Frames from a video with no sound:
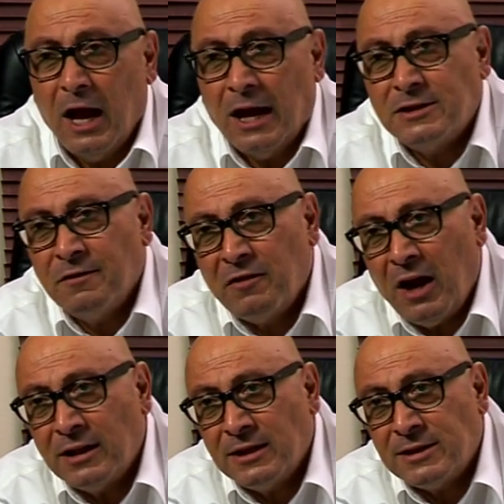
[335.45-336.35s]
as if
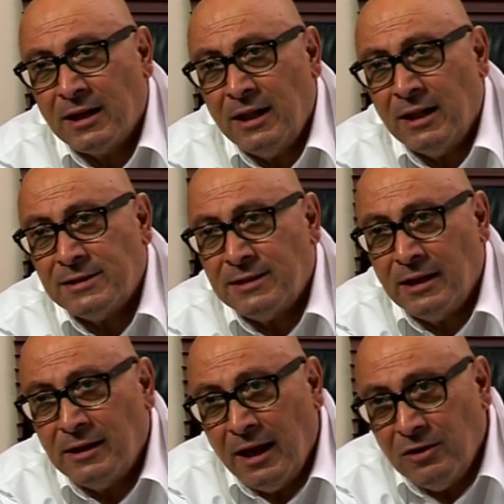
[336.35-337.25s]
God is a real
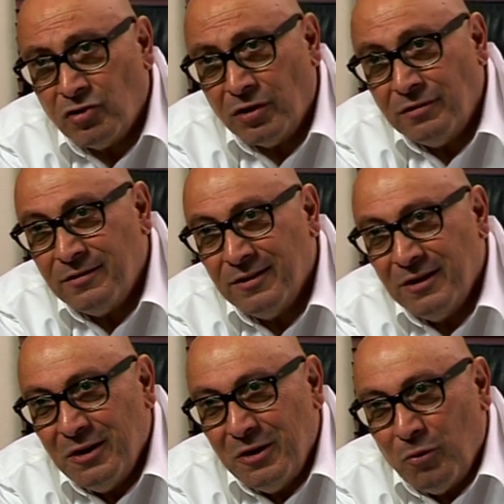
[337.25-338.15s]
estate agent
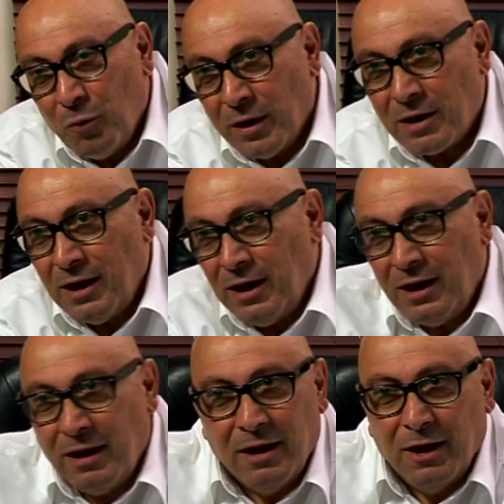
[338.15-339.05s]
where
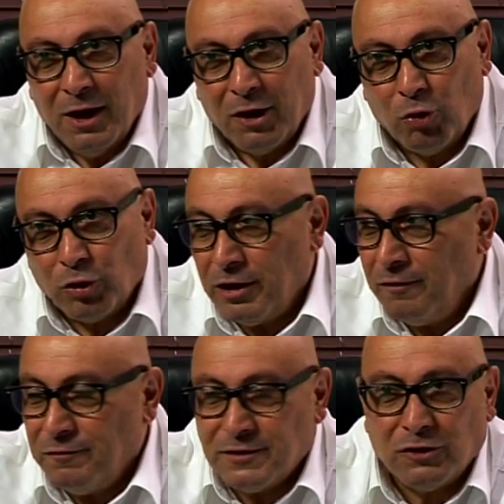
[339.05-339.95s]
he could
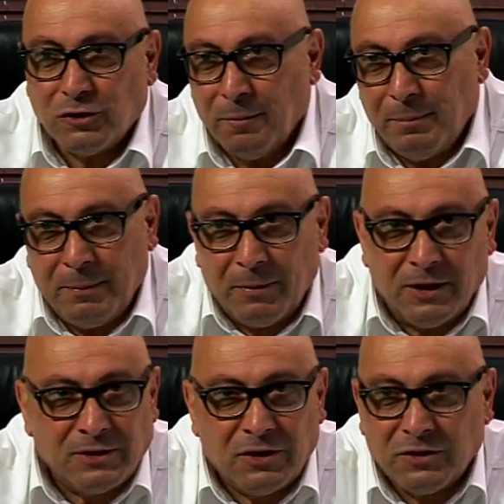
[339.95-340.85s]
give certain people
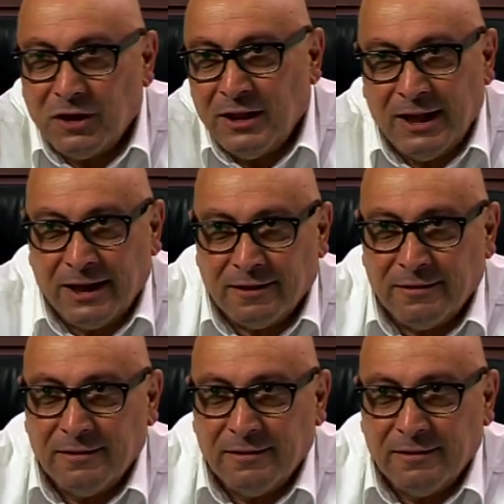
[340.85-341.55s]
a certain land